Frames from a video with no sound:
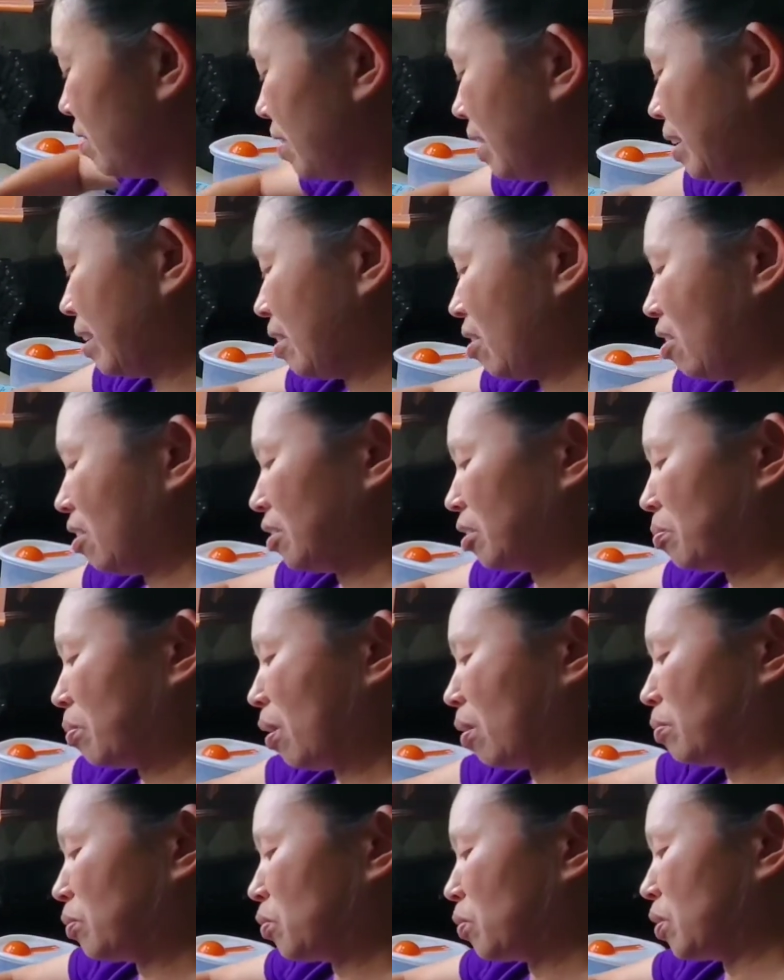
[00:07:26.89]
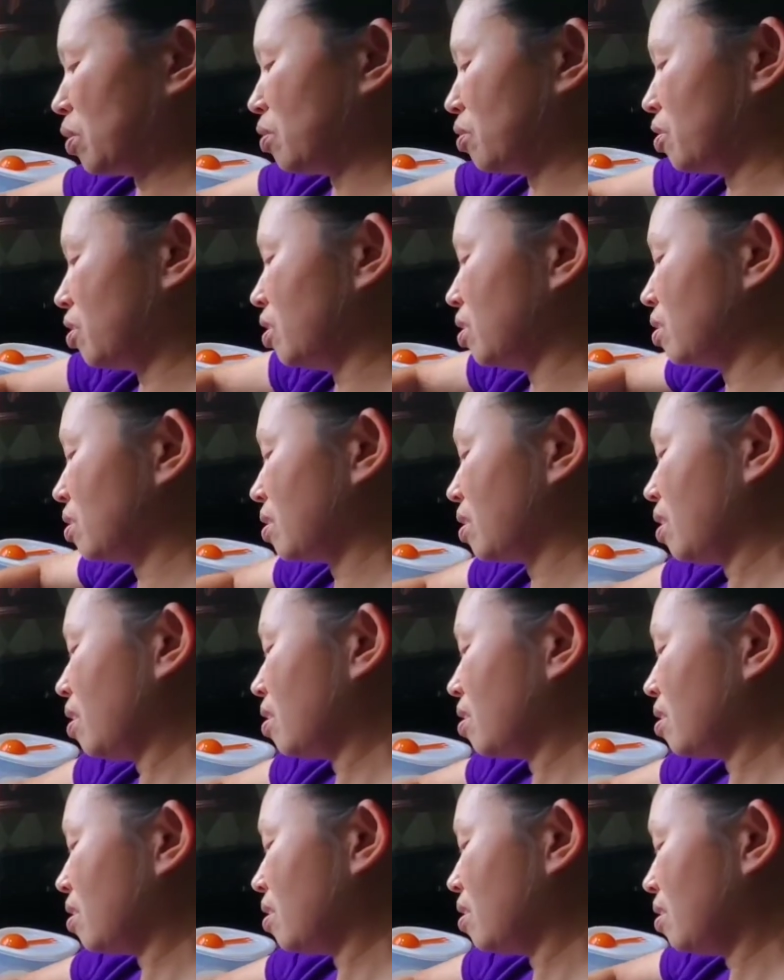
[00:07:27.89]
That can cause problems with your
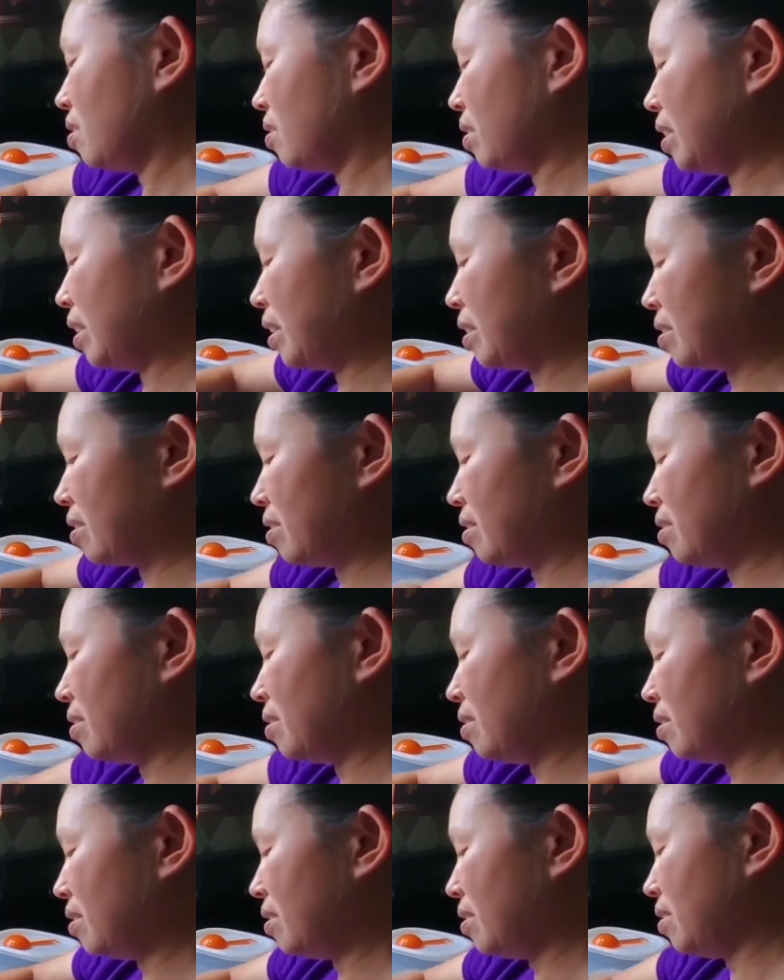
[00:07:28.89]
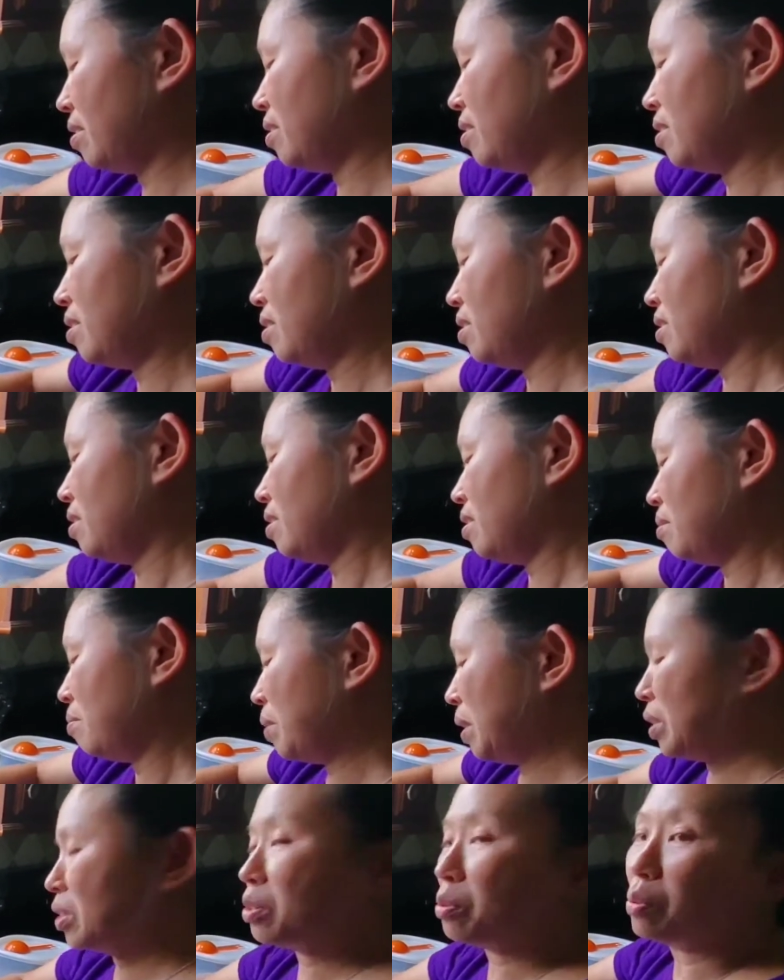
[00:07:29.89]
cheesecake, like
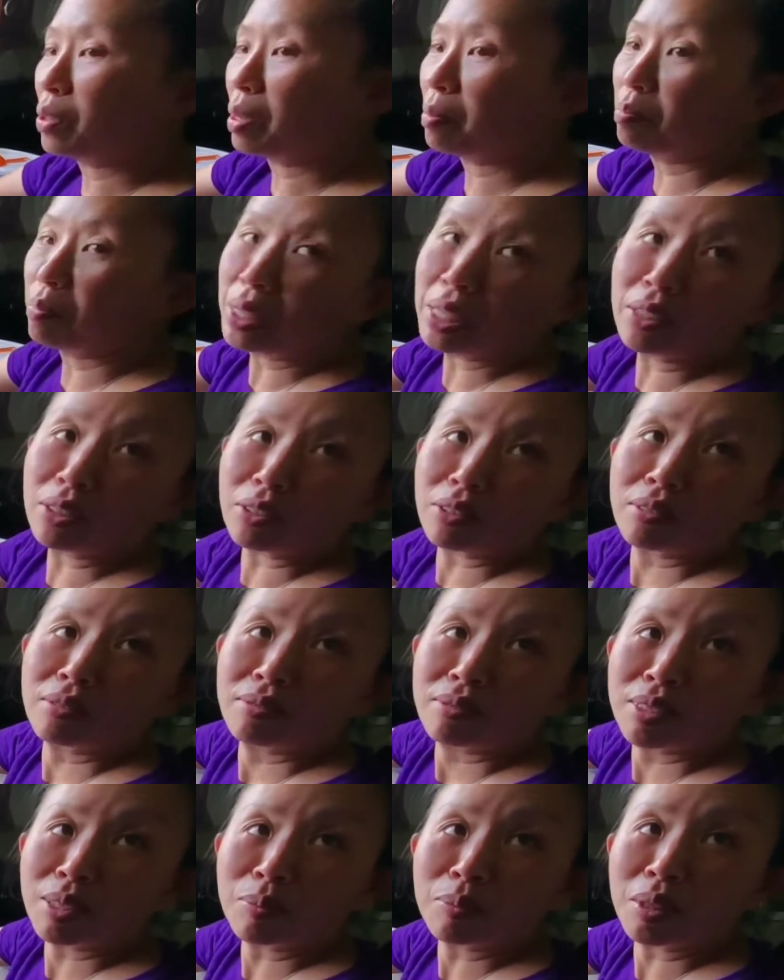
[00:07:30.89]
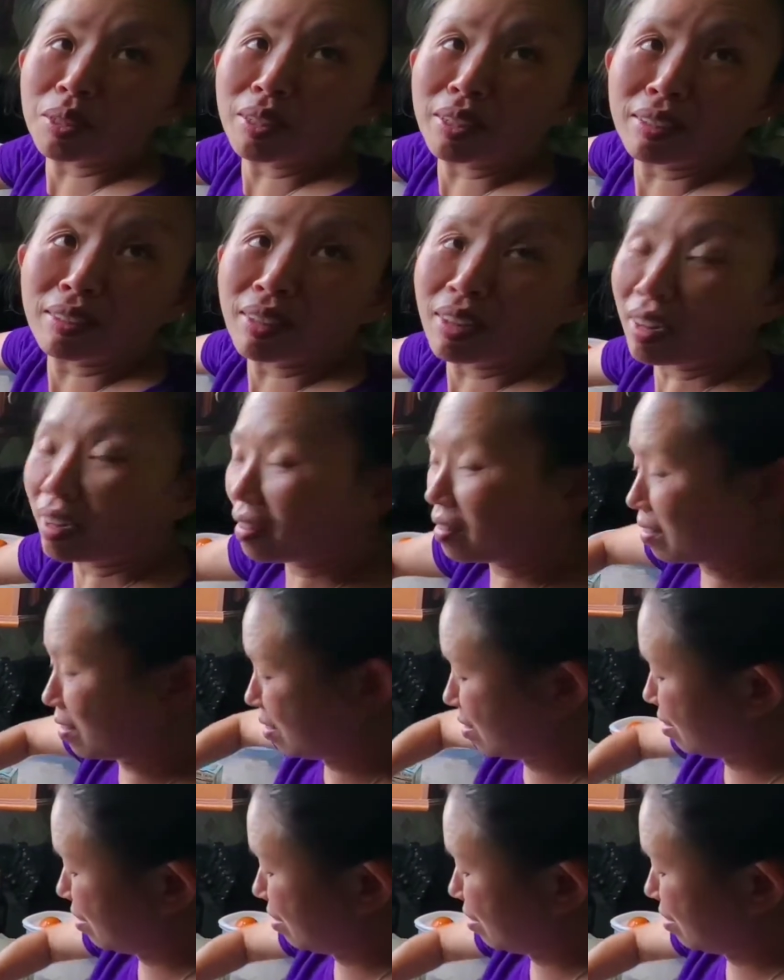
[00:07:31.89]
being too lumpy or something like that.